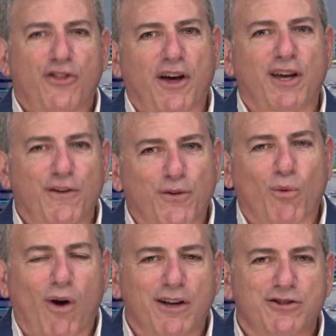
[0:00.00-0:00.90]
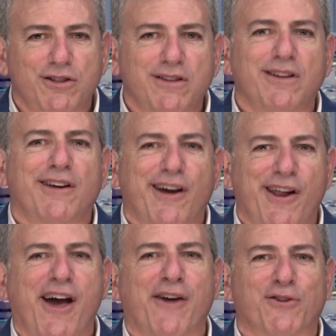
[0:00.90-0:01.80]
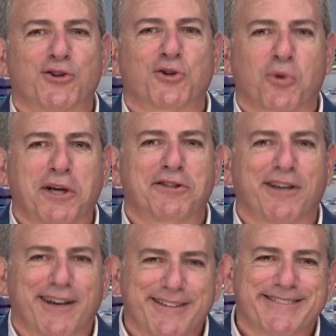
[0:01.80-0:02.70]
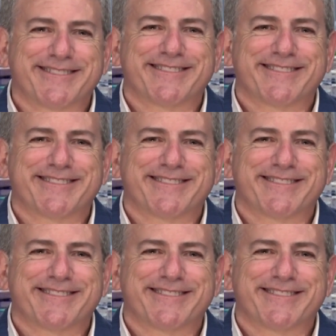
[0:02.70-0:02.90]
Thank you for watching and have a great day.